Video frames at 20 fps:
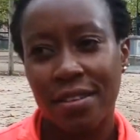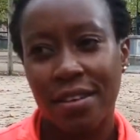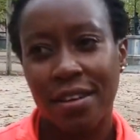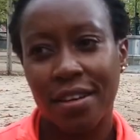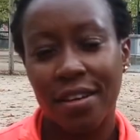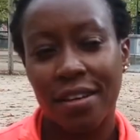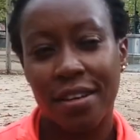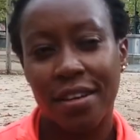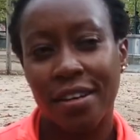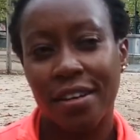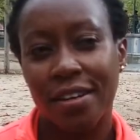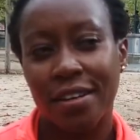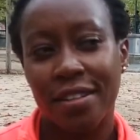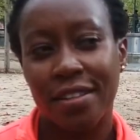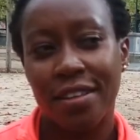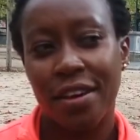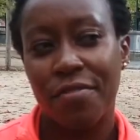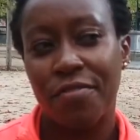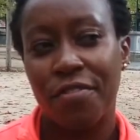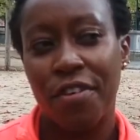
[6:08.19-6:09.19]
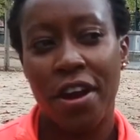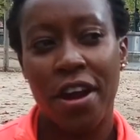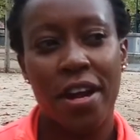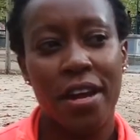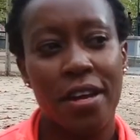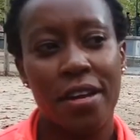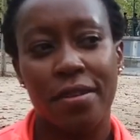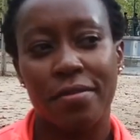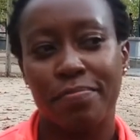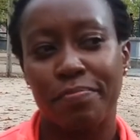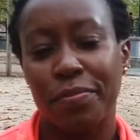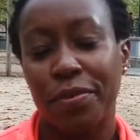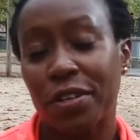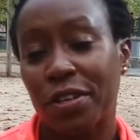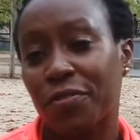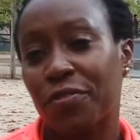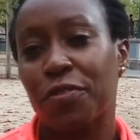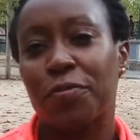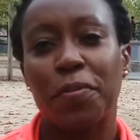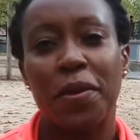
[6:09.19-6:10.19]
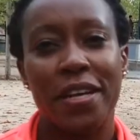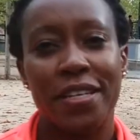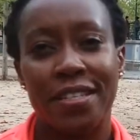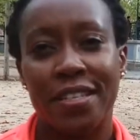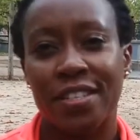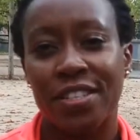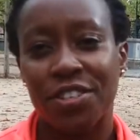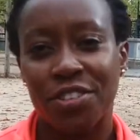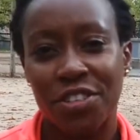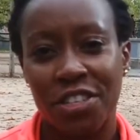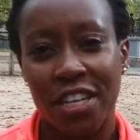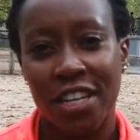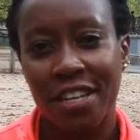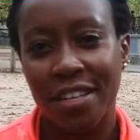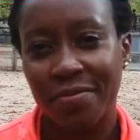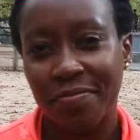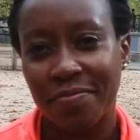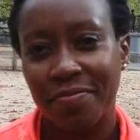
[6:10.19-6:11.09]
and they are very beautiful places to see.